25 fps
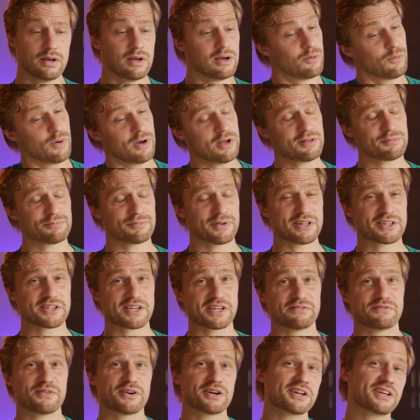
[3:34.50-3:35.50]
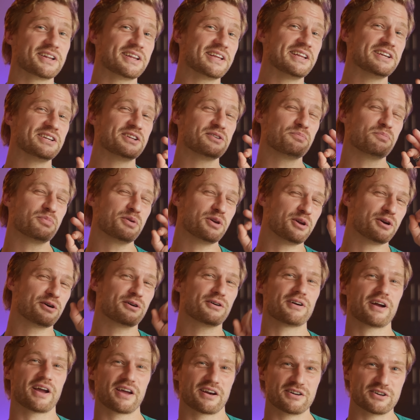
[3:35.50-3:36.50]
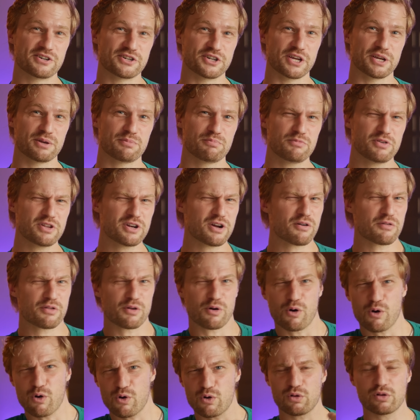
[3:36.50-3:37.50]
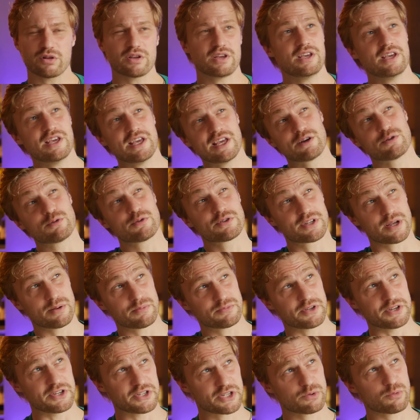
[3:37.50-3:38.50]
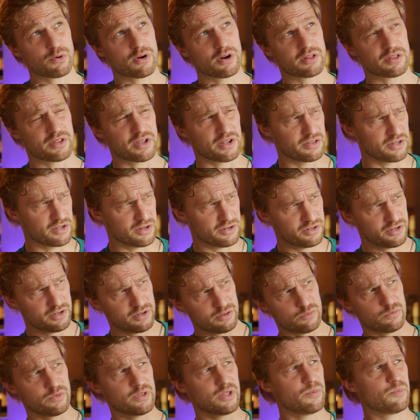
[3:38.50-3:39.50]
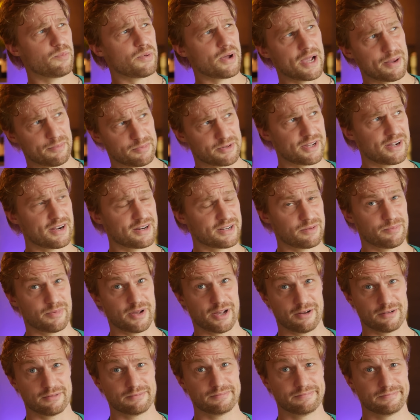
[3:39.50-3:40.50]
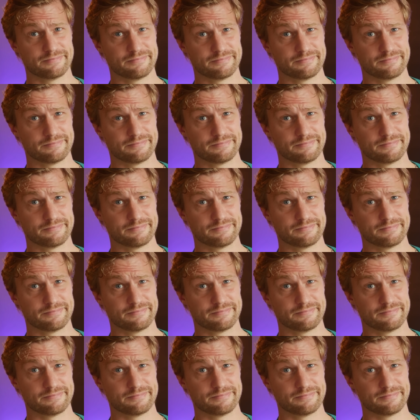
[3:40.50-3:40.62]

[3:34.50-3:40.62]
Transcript: Well, it's converted into pure energy. You know, the whole E equals mc squared thing the dude with the pipe talked about.